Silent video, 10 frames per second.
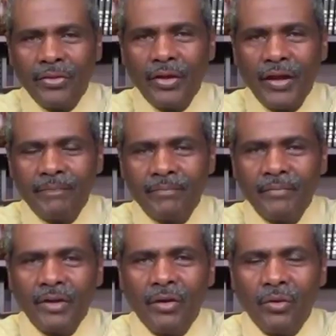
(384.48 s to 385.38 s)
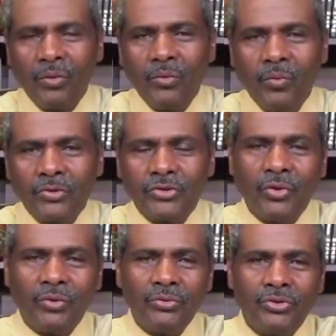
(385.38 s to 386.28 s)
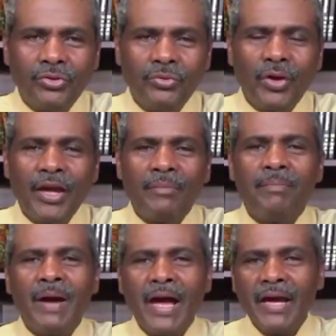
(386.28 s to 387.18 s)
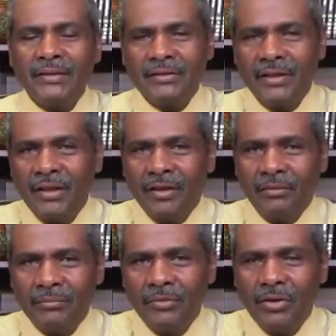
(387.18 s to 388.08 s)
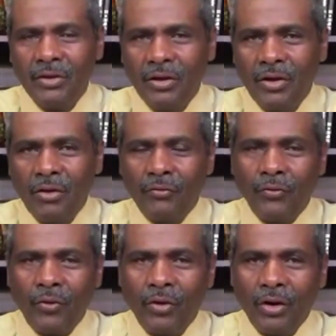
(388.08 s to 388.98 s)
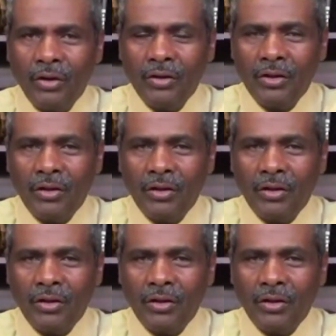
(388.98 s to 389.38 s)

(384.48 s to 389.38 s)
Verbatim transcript: that uh, was going to impact him for